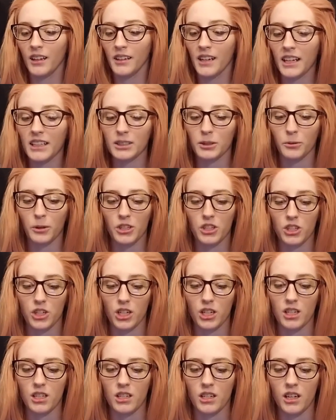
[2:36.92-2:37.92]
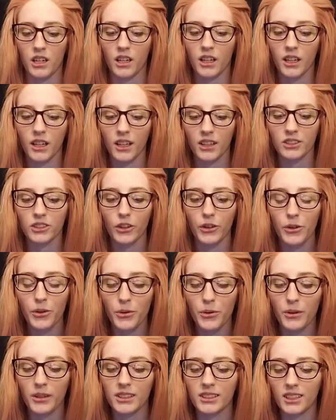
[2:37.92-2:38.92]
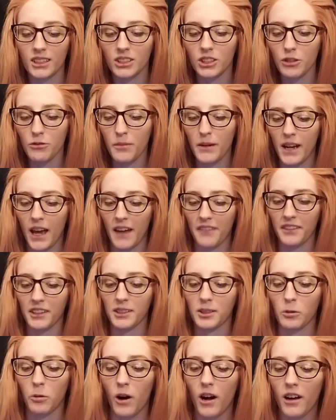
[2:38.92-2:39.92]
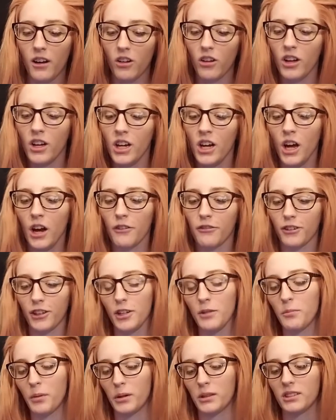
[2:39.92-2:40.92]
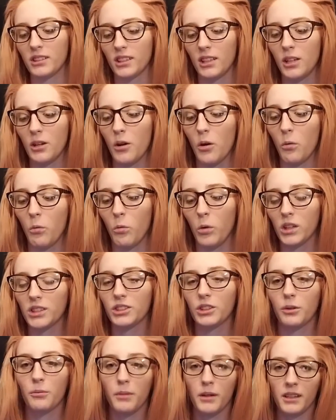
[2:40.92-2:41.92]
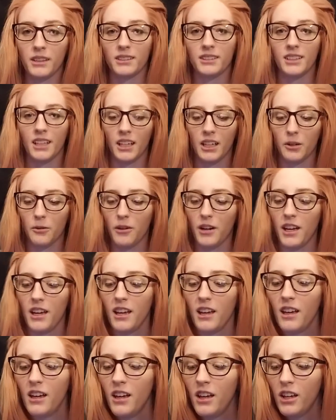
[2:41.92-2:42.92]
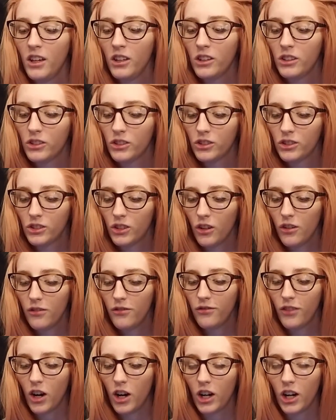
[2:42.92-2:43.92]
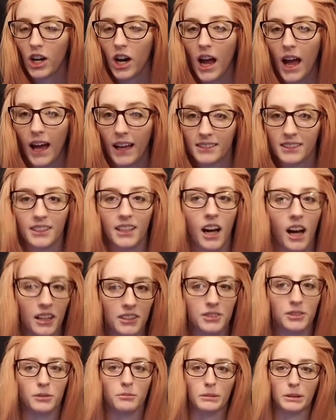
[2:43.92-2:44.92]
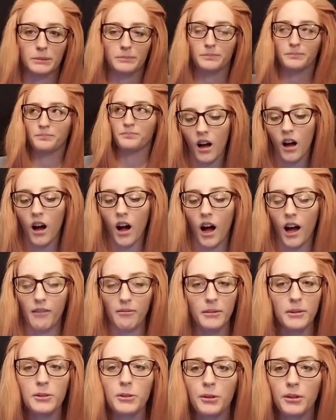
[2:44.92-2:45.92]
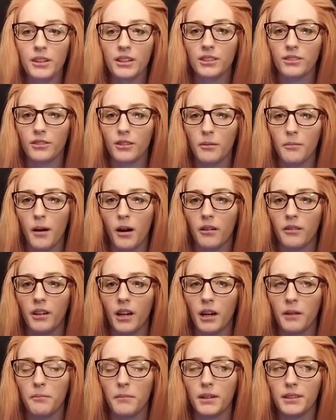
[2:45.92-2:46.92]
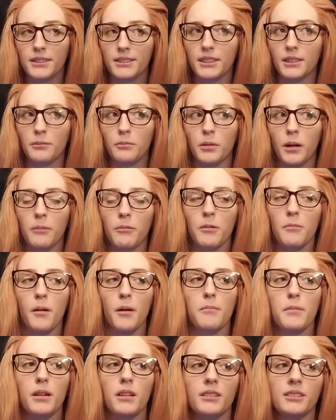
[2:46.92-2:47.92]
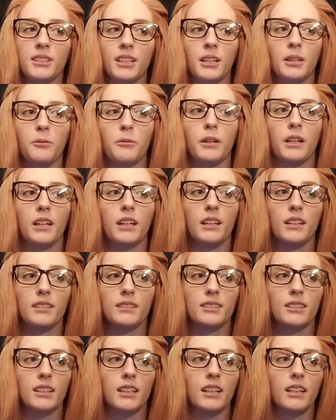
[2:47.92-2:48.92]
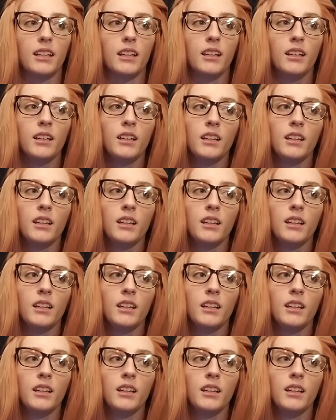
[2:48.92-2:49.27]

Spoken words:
Next question. So, since you've been at this a while, for you personally, what's your biggest takeaway so far as a costumer? I've been doing this for about 9 months, and probably my biggest takeaway is that